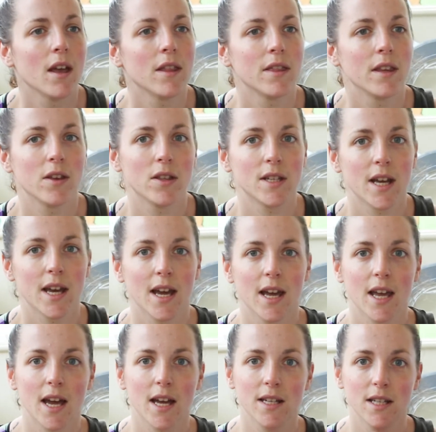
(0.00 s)
The other
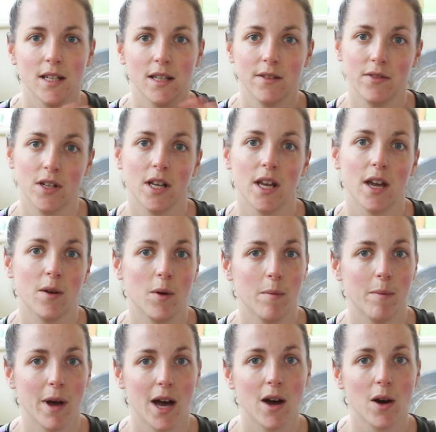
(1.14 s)
day I did the video
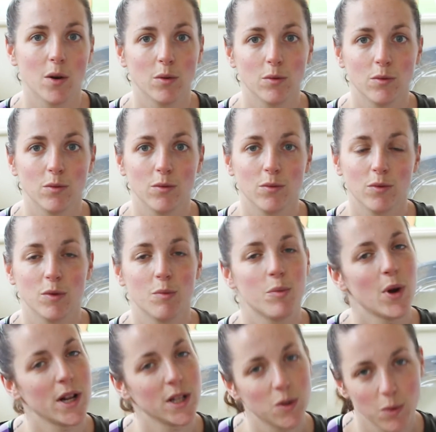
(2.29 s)
about the
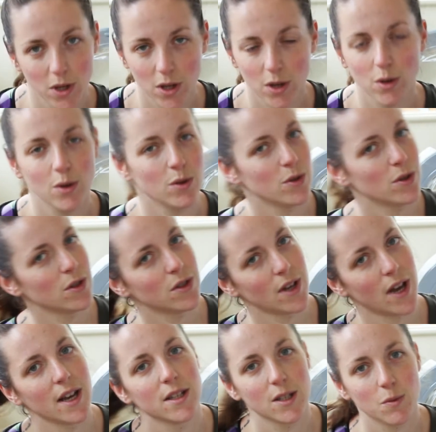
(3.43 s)
brands we use, the
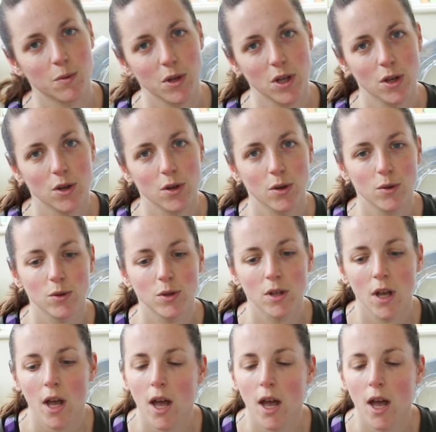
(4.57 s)
sizes we use,